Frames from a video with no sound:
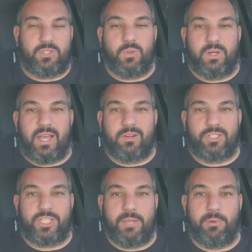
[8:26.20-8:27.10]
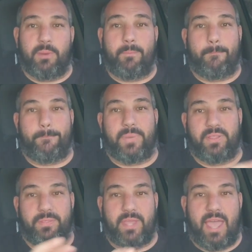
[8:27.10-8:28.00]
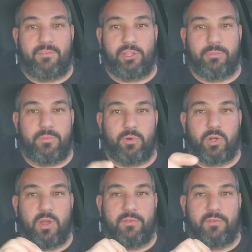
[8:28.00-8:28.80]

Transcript: $200 cheaper, but they have a little bit more